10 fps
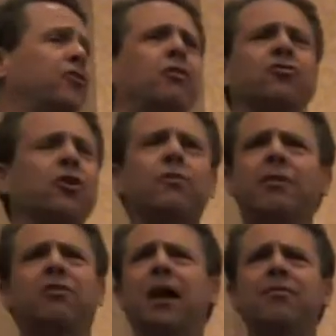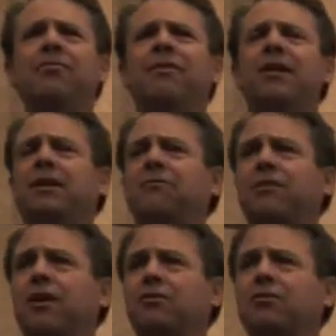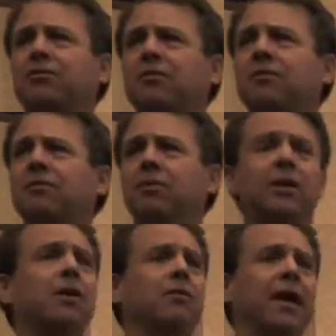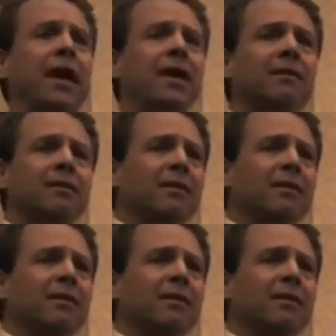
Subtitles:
Conservatives love the founding fathers. We know that.